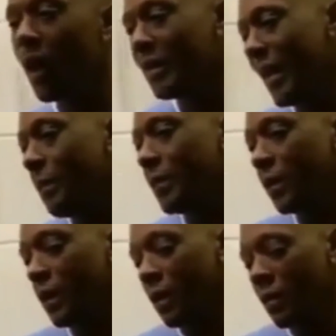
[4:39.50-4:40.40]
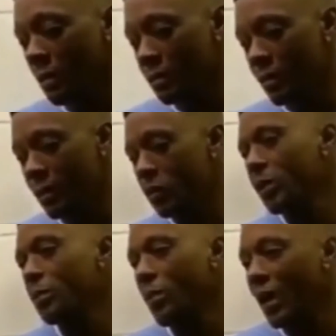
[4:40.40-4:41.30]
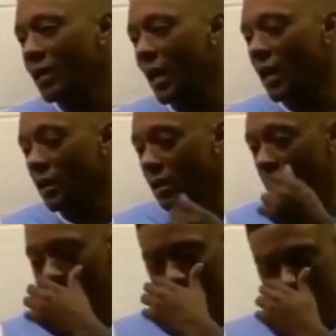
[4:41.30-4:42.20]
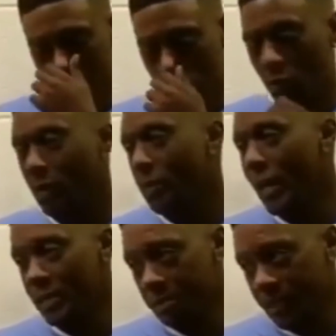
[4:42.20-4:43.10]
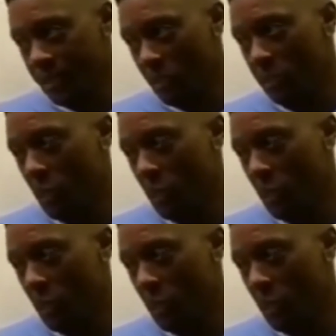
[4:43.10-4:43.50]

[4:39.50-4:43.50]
Uh, yeah, I'm in uh, I'm in agreement right now uh, doing a management deal with